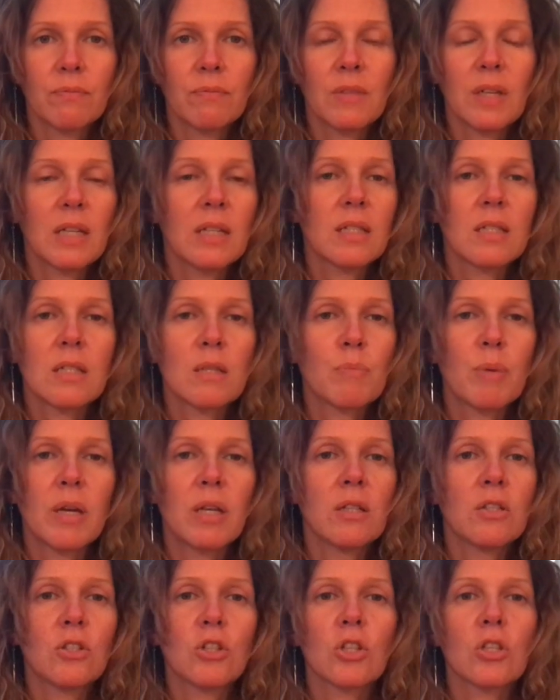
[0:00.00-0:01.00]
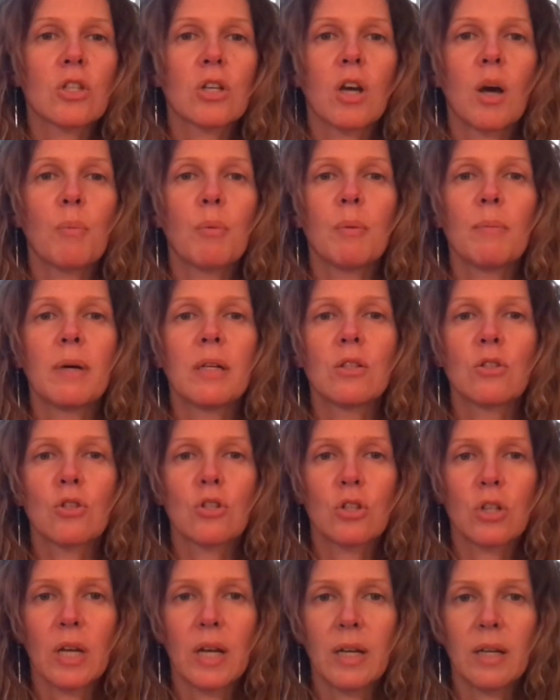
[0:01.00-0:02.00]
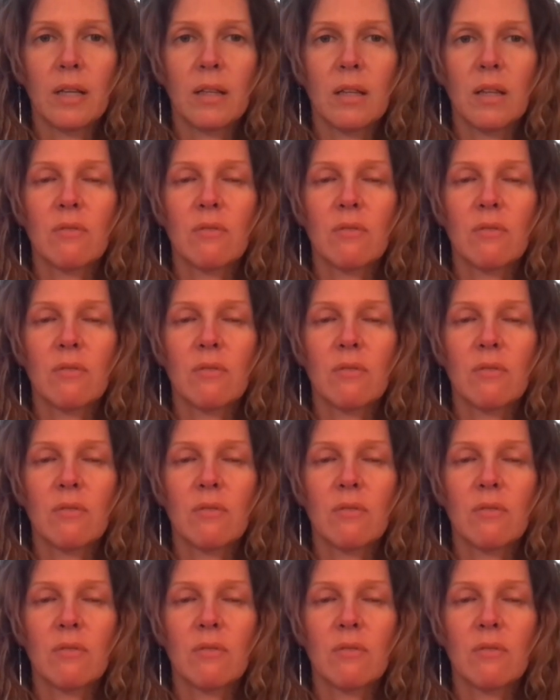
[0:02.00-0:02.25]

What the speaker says: they didn't spend just a couple months training.